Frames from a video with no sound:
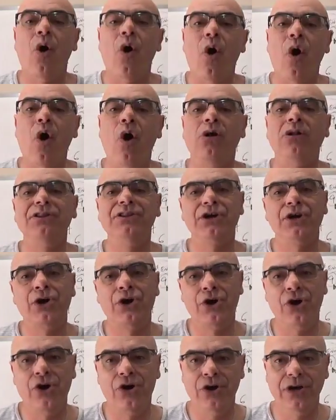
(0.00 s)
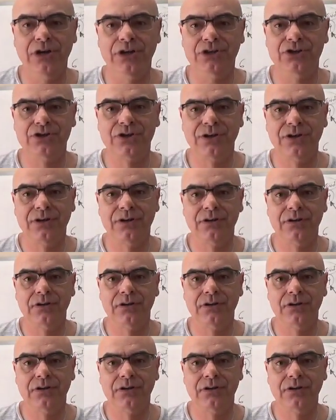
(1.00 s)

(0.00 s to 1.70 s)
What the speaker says: all the courage